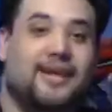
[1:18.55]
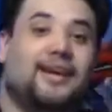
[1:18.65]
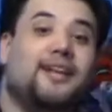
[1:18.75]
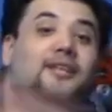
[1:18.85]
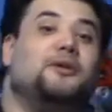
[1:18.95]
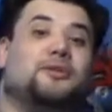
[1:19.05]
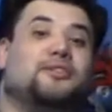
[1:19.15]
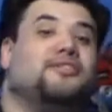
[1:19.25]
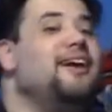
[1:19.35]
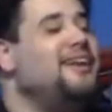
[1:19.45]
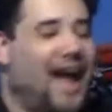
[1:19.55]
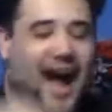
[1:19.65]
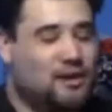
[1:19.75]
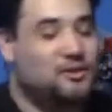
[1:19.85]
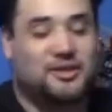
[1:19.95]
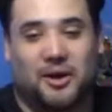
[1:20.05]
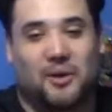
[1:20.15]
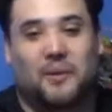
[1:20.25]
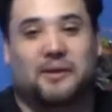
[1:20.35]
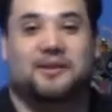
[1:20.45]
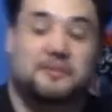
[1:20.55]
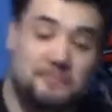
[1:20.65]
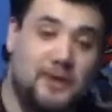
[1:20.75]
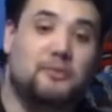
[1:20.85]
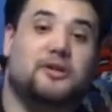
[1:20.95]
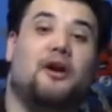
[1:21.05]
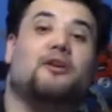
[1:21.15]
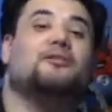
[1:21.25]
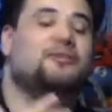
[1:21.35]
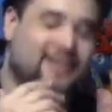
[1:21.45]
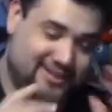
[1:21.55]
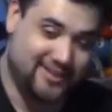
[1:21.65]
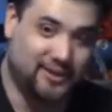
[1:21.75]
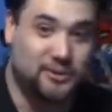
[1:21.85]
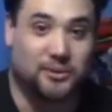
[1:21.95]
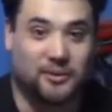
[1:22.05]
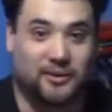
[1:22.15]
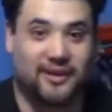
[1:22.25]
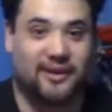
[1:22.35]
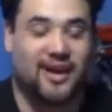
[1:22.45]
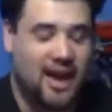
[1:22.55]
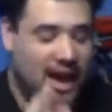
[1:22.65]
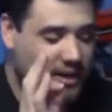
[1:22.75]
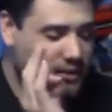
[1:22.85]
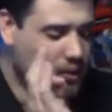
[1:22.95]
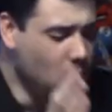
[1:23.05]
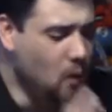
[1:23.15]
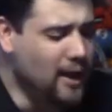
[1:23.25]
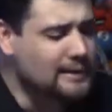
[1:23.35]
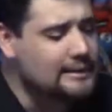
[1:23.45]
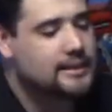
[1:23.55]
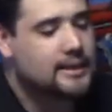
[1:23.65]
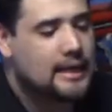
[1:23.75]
Hello Internet, how's it going? It's me, Ricardo, the Cynical Critic. And you know what?